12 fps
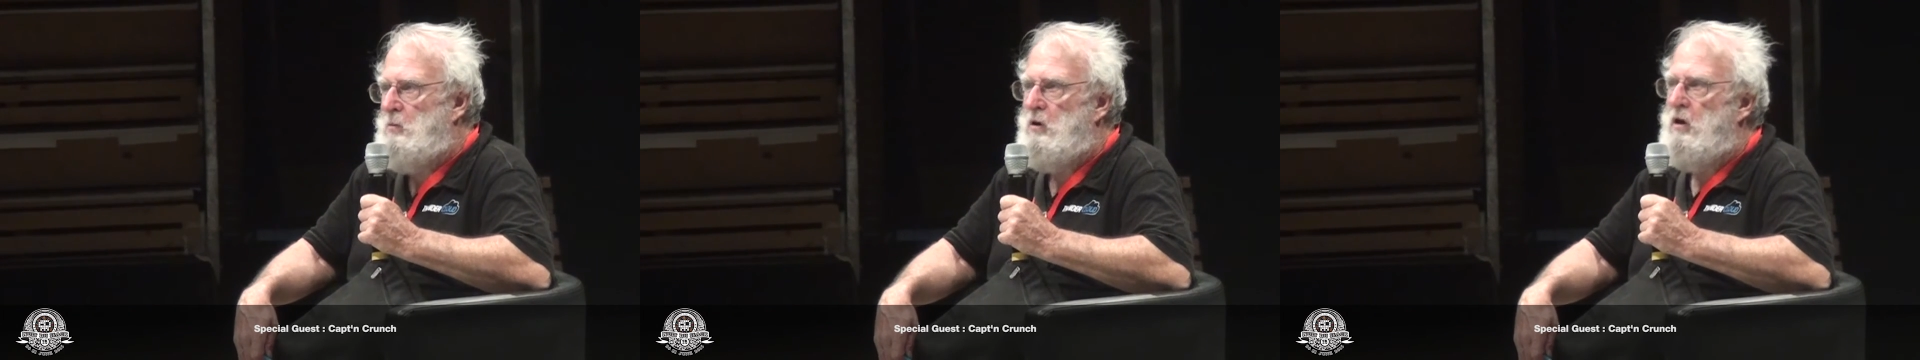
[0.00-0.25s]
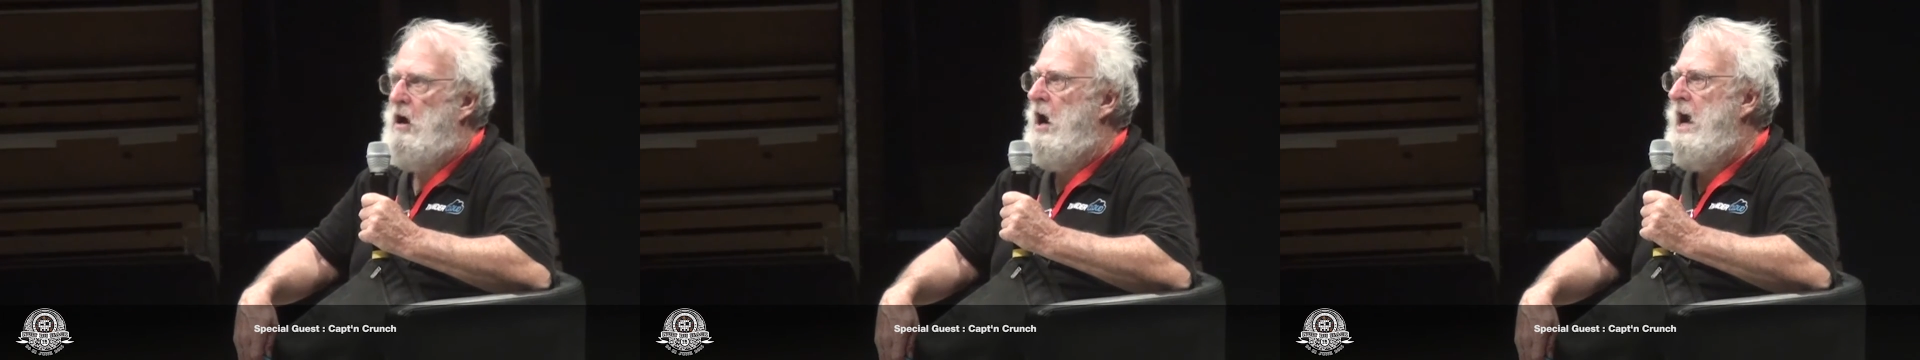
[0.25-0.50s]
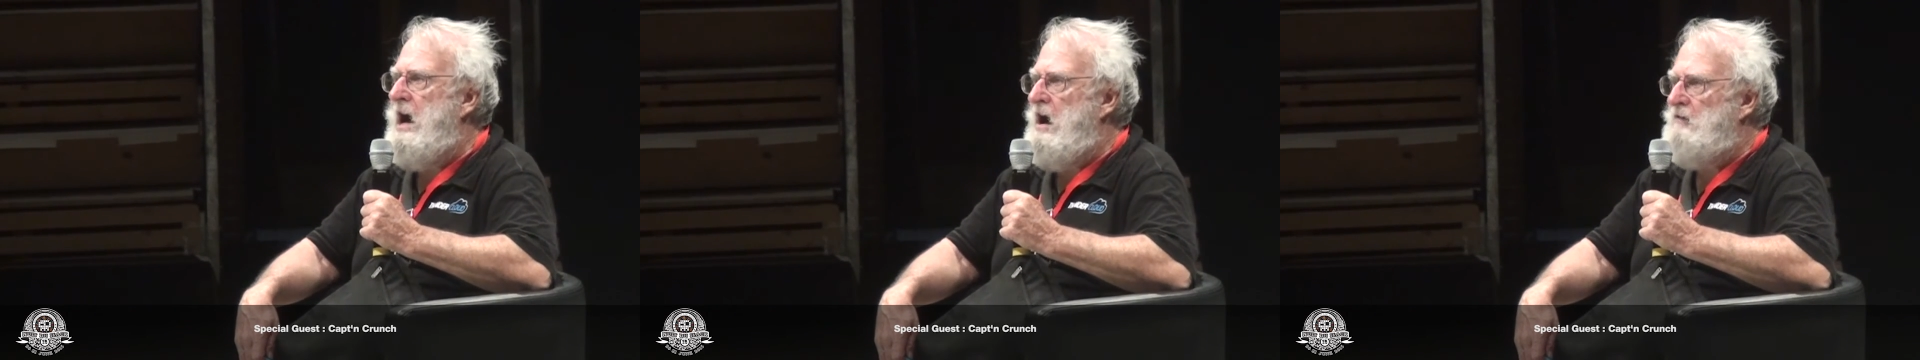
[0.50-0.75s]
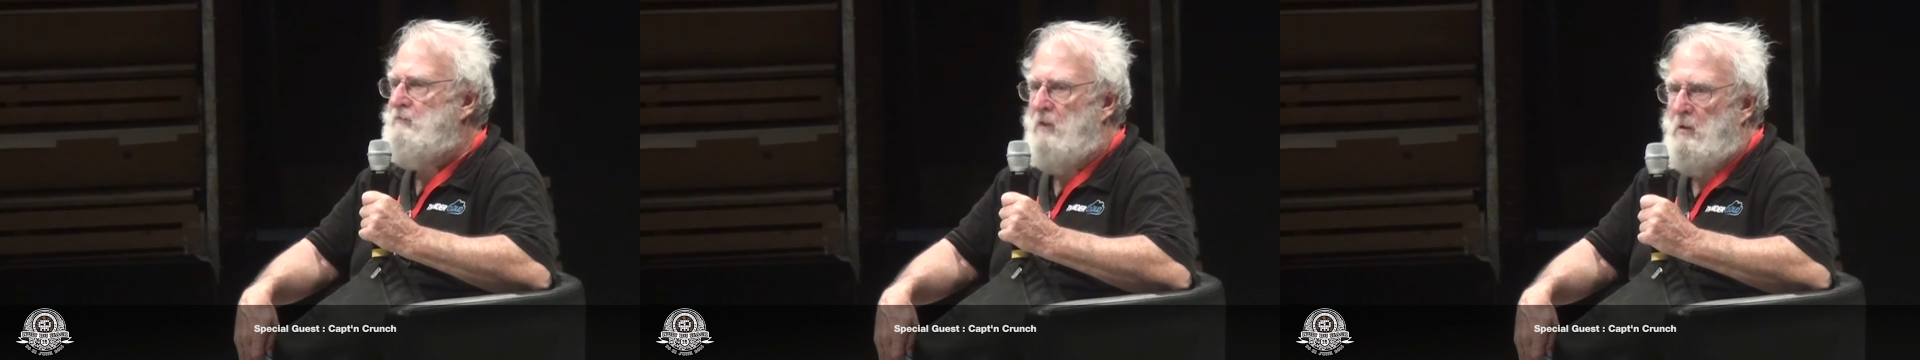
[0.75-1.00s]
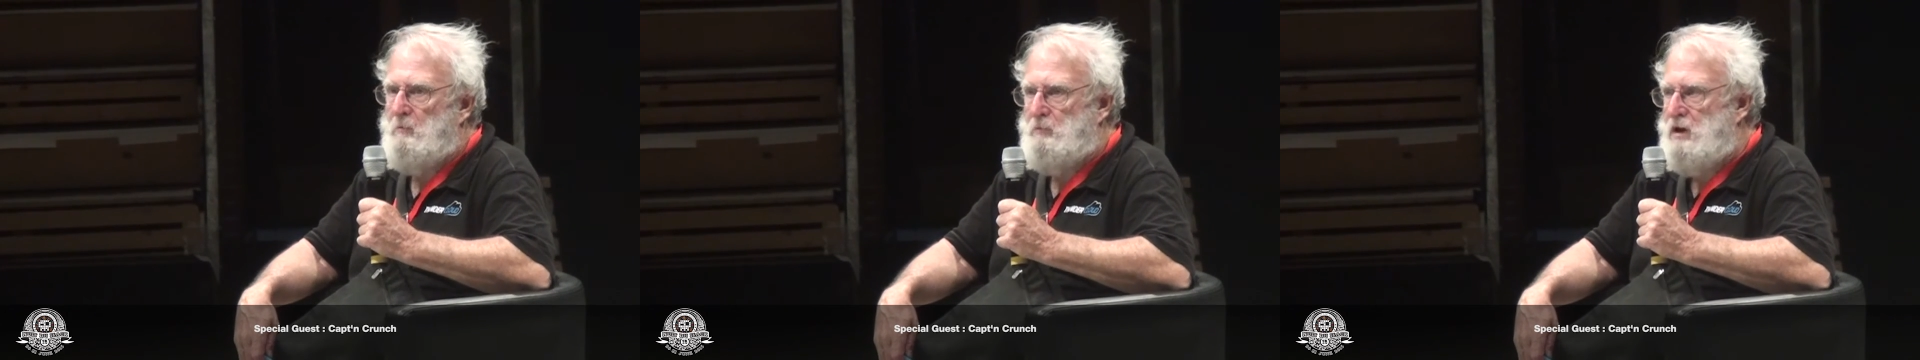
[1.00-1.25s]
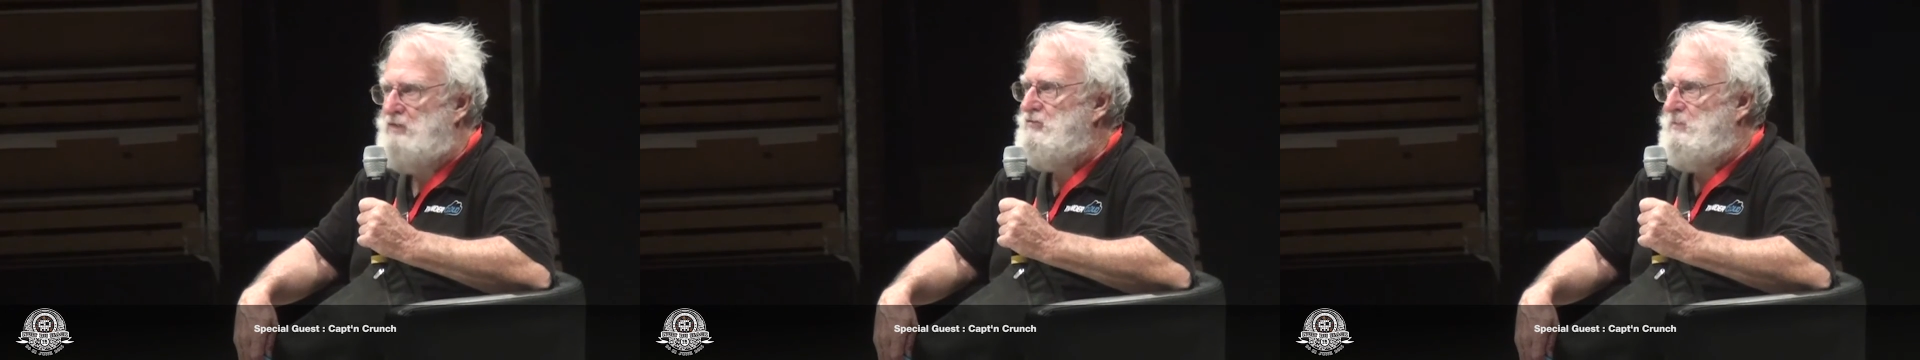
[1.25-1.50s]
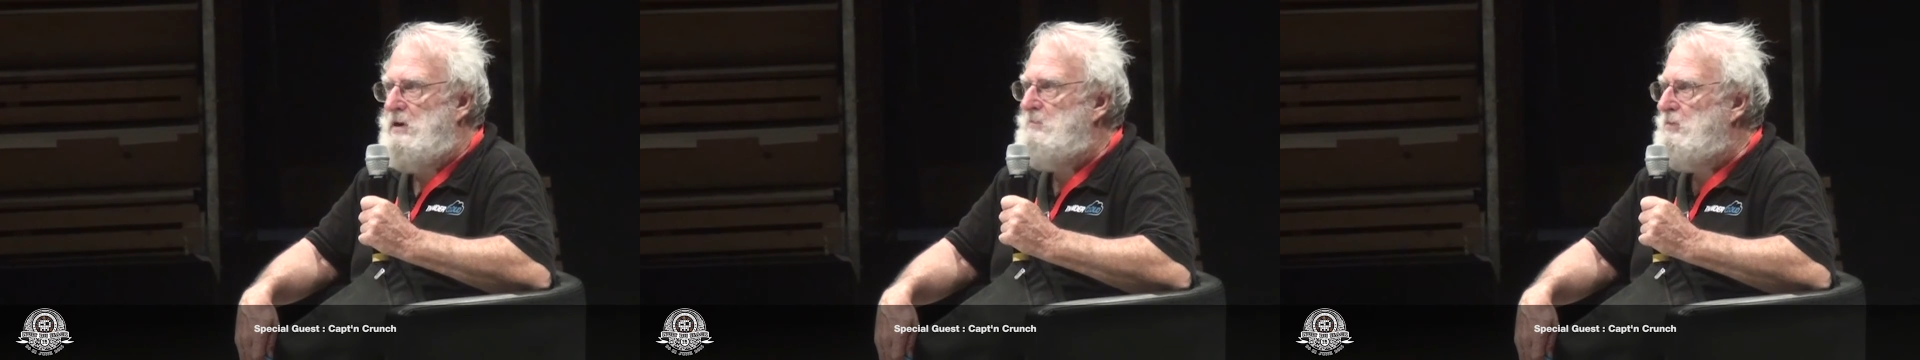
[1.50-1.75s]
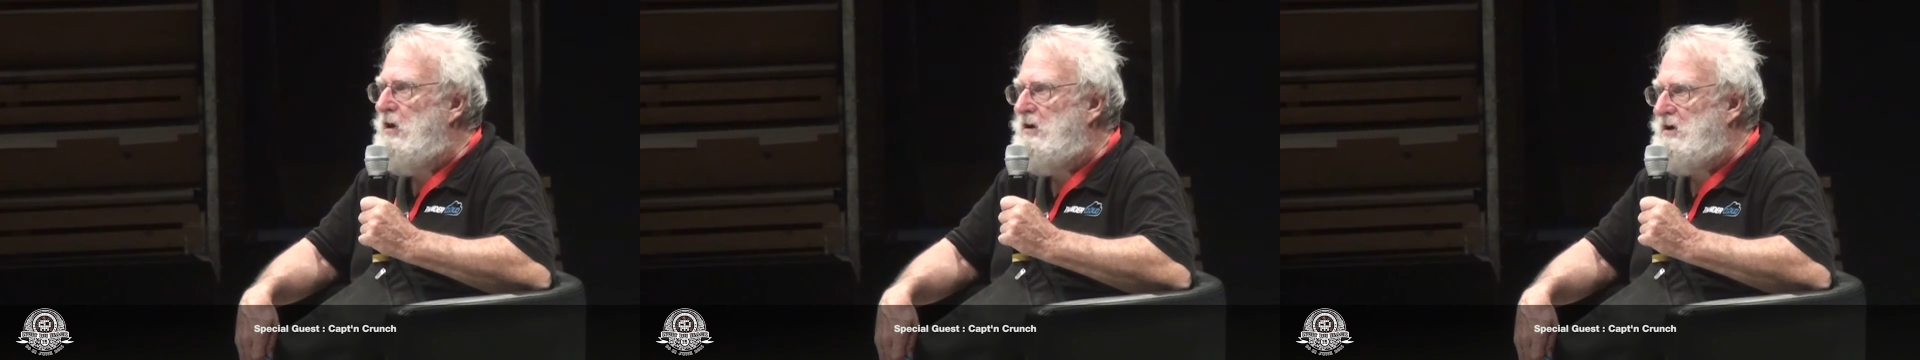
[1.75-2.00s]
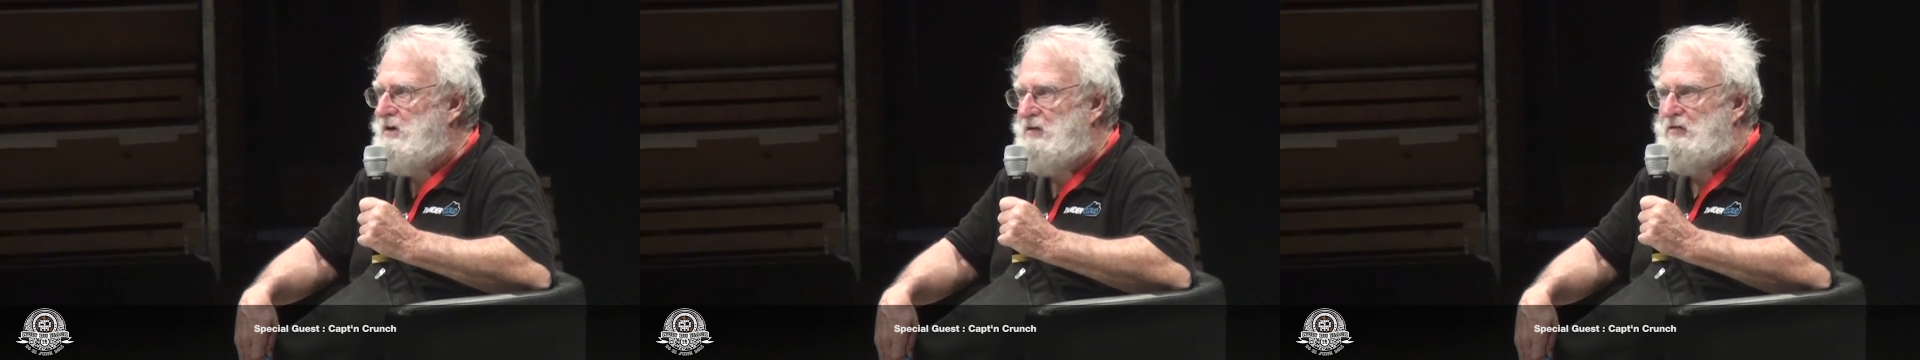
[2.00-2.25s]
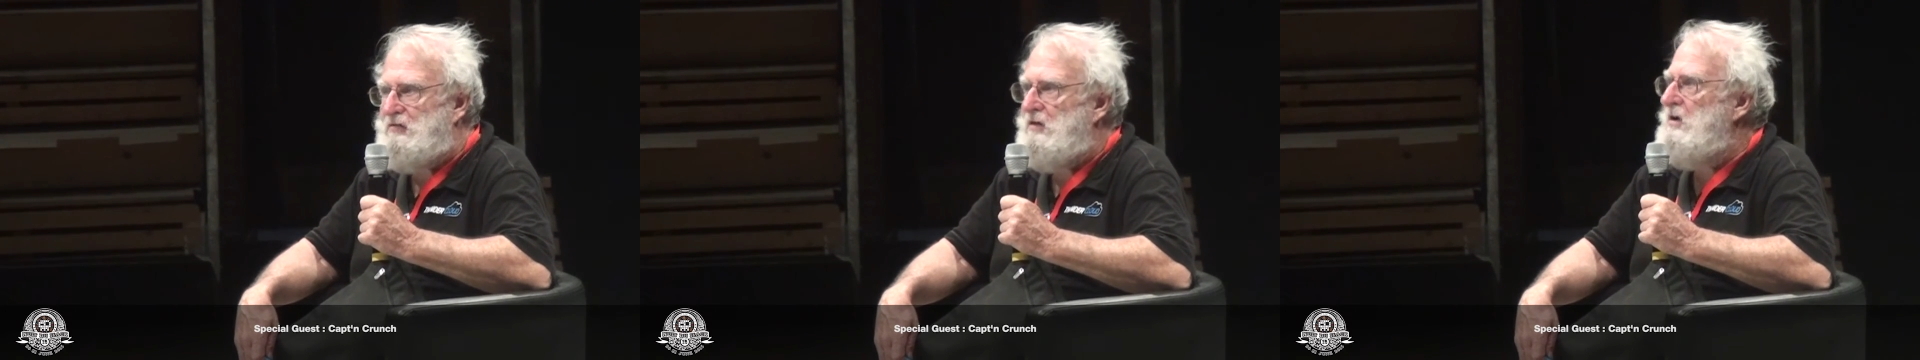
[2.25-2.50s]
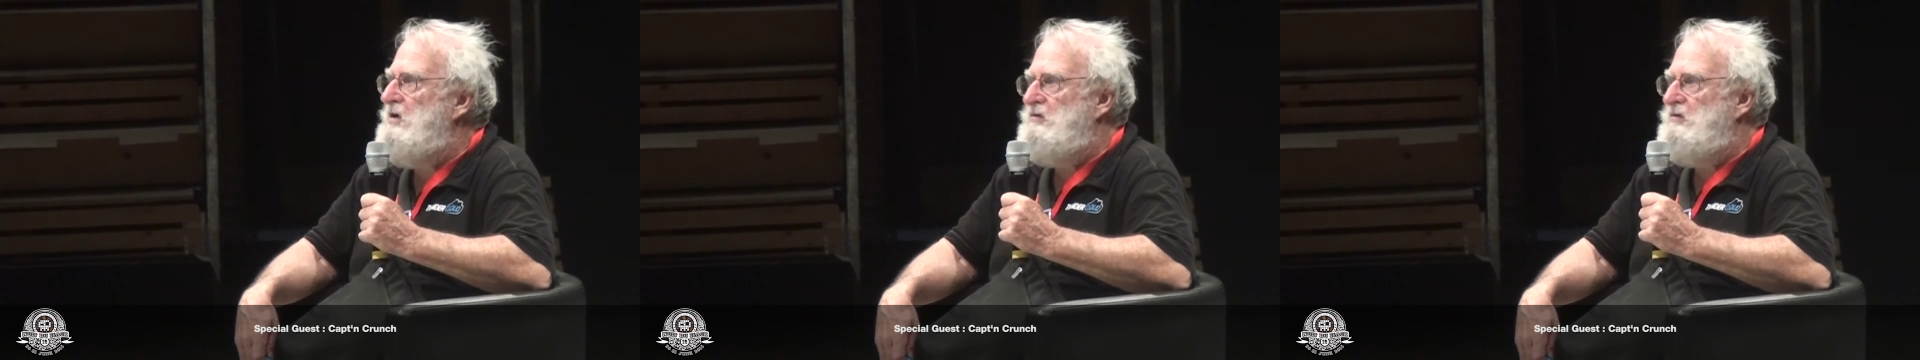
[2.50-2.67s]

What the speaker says: will have PGP plugins,